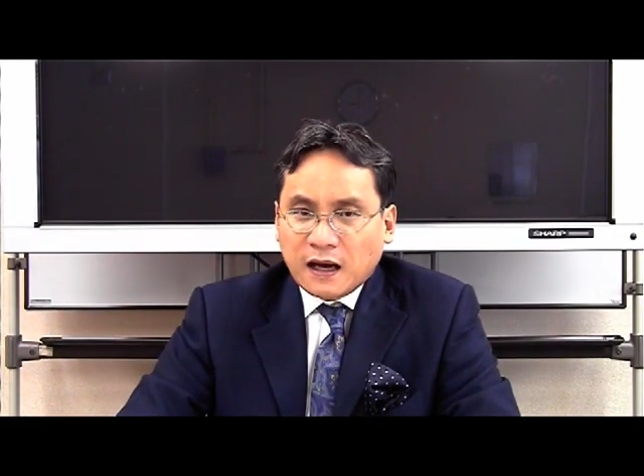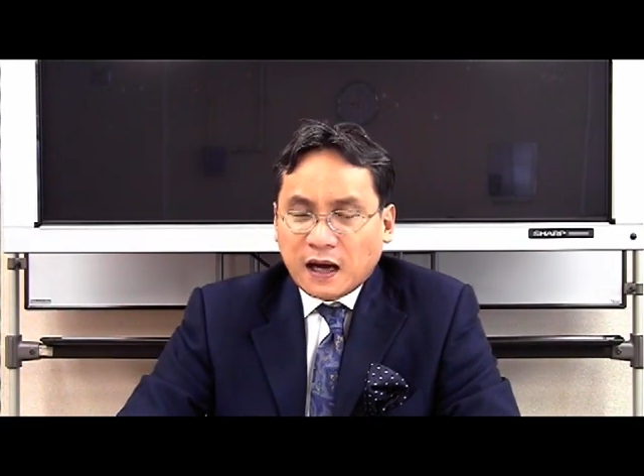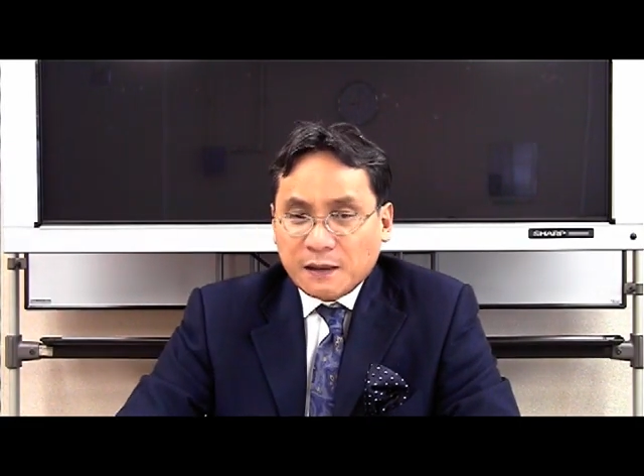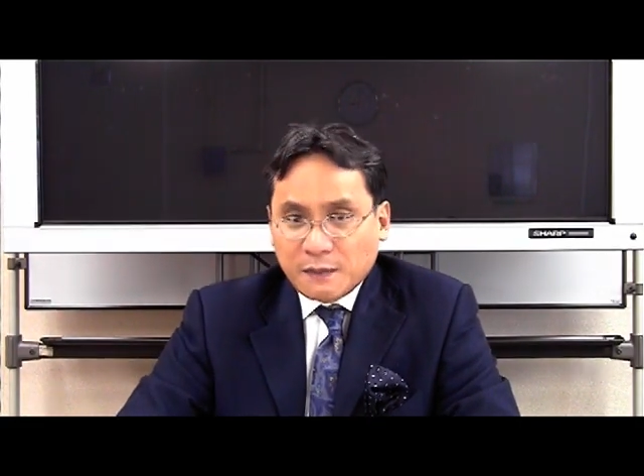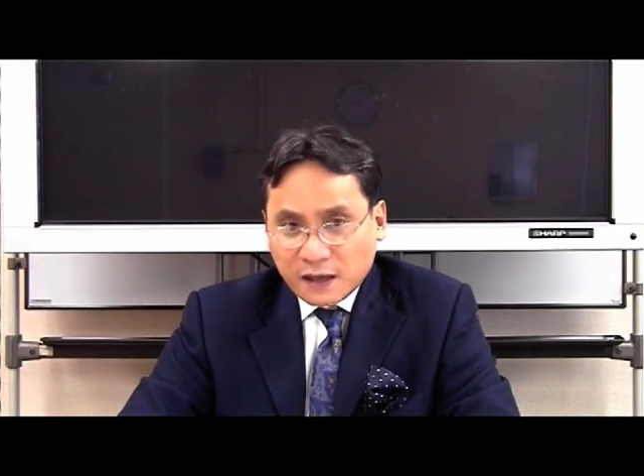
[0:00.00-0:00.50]

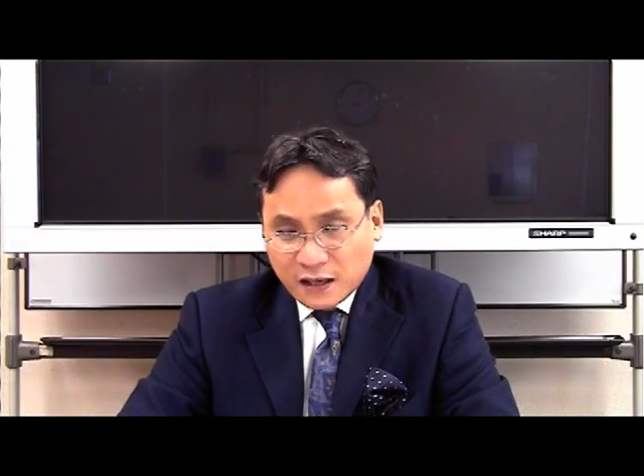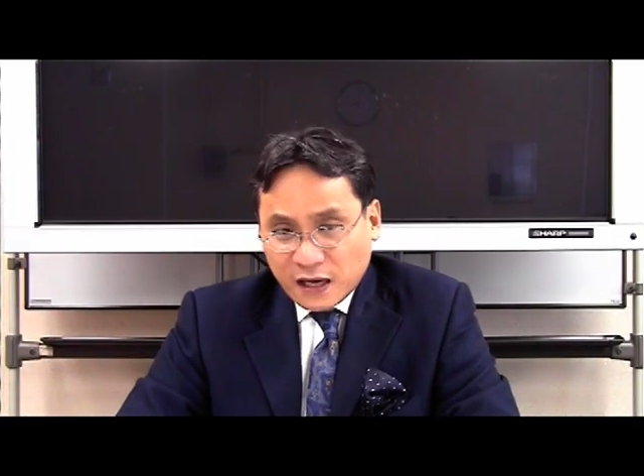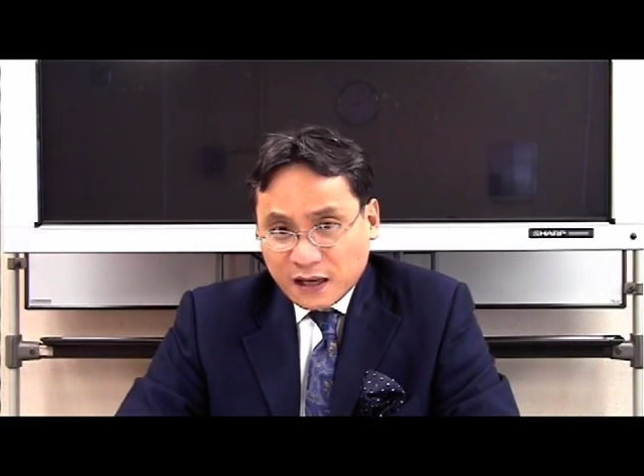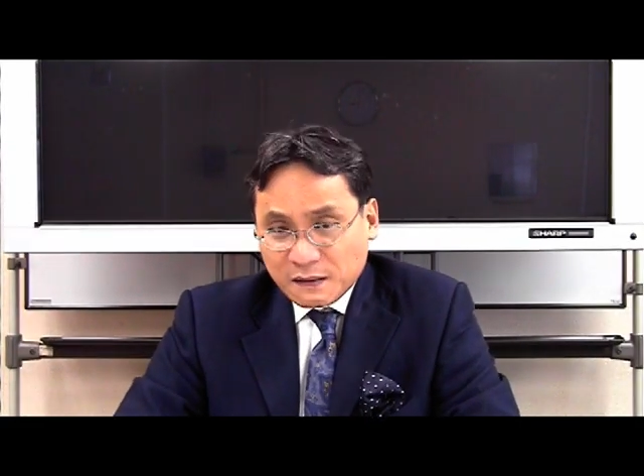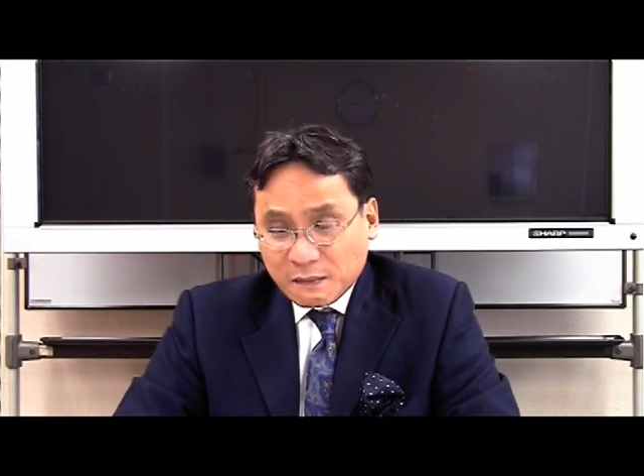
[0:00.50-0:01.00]

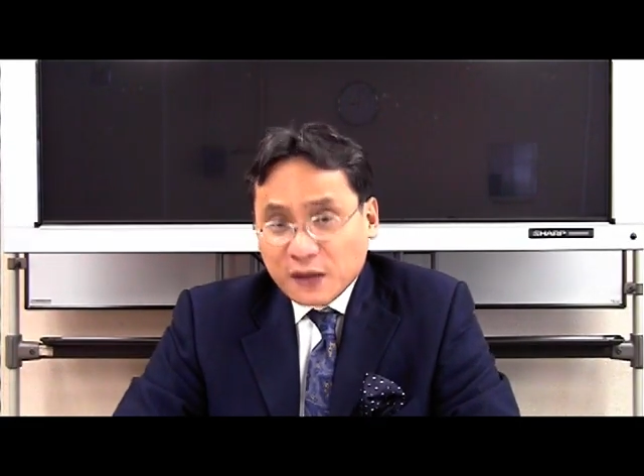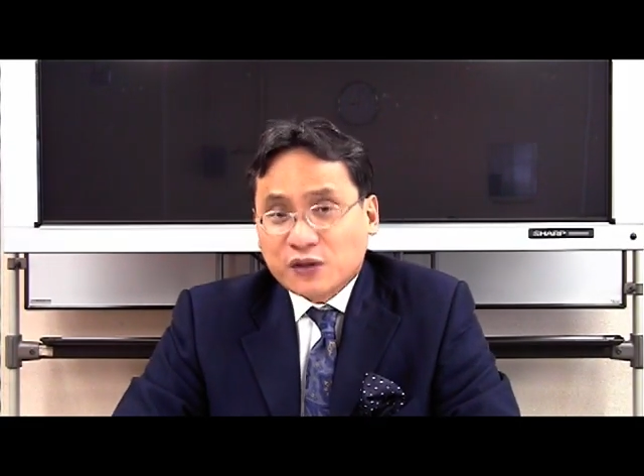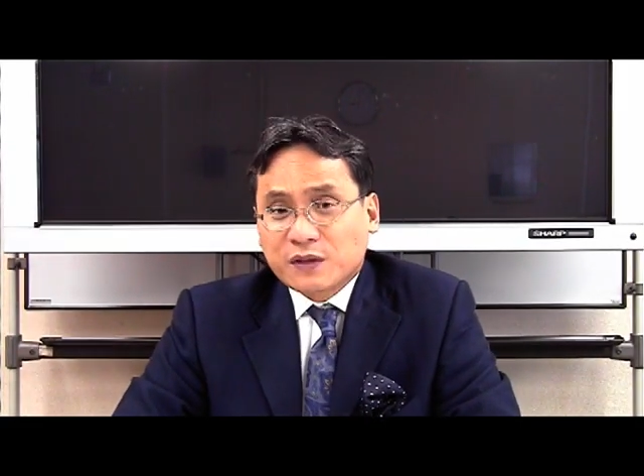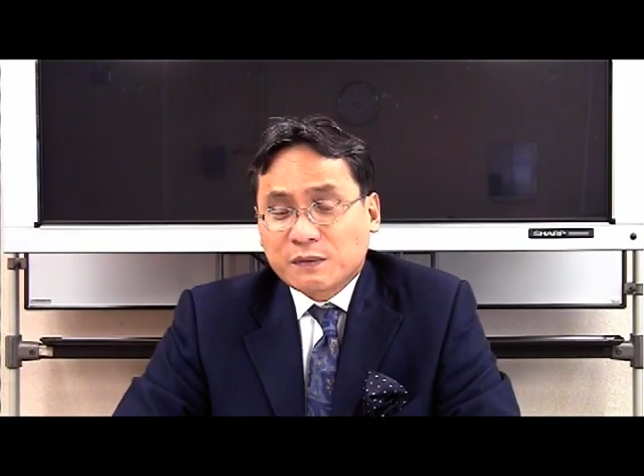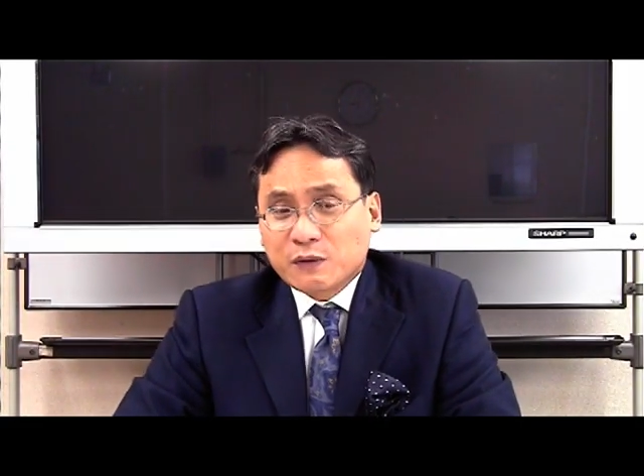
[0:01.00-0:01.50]
I
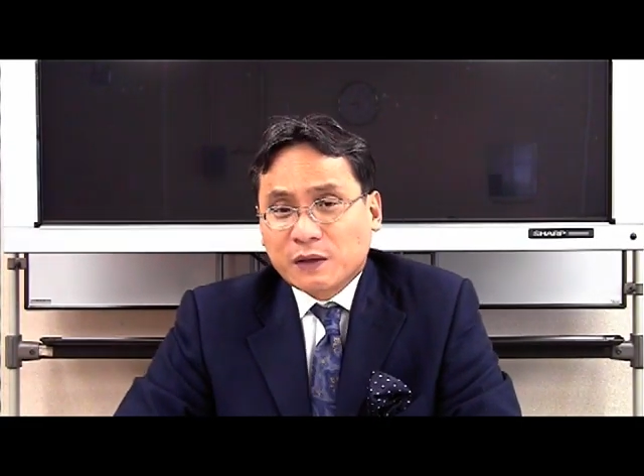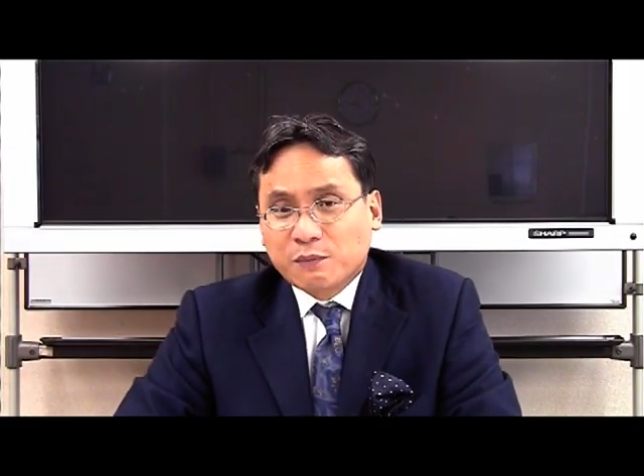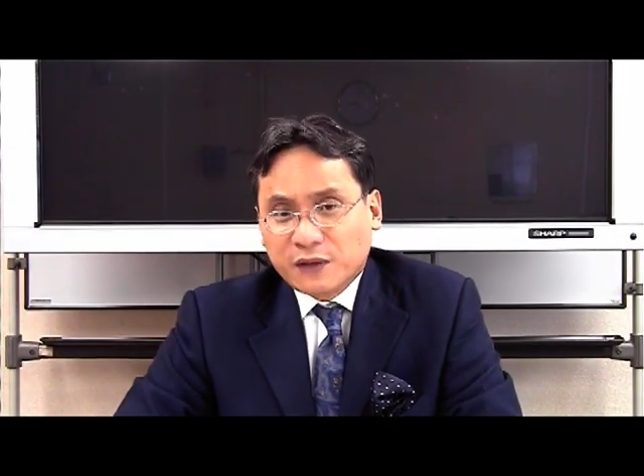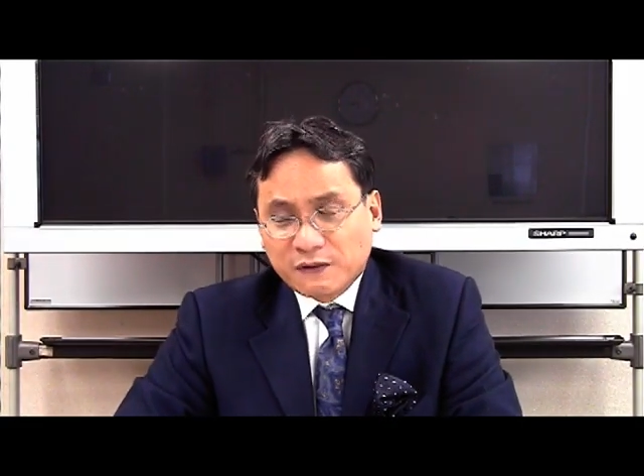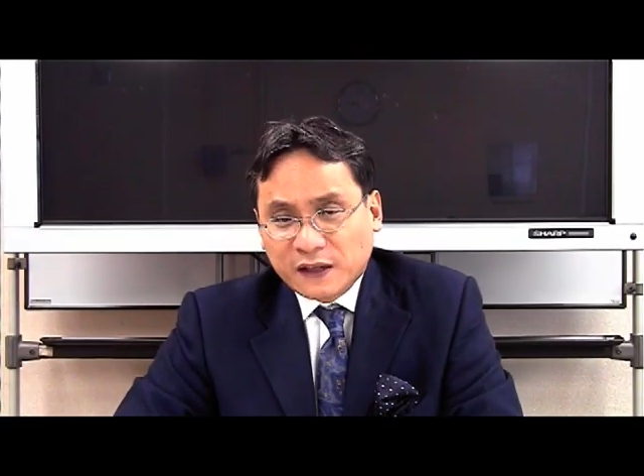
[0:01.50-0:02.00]
mentioned quite
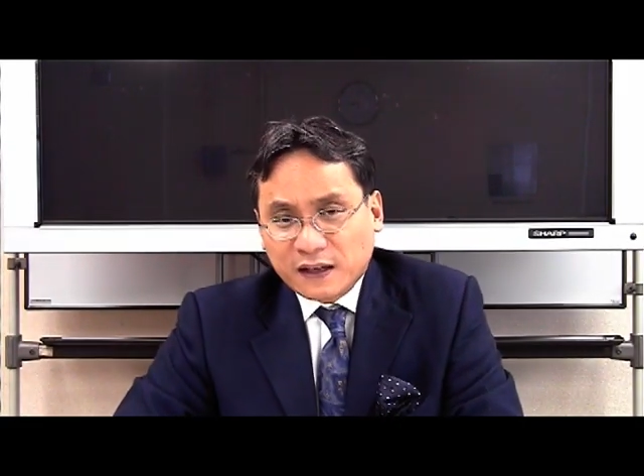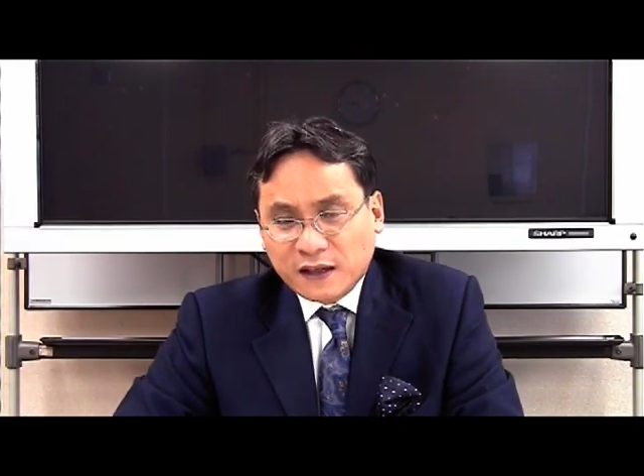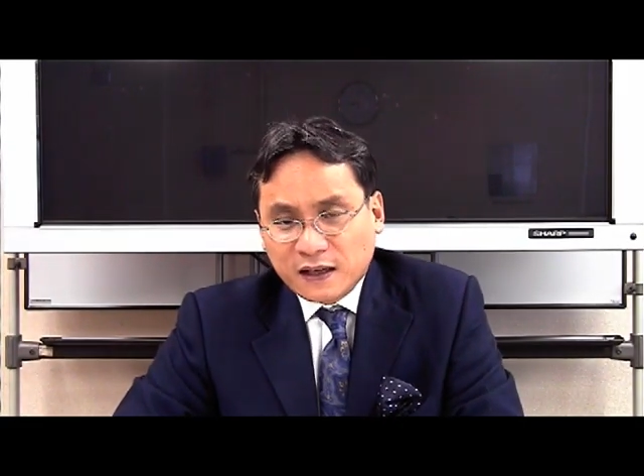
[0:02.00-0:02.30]
briefly,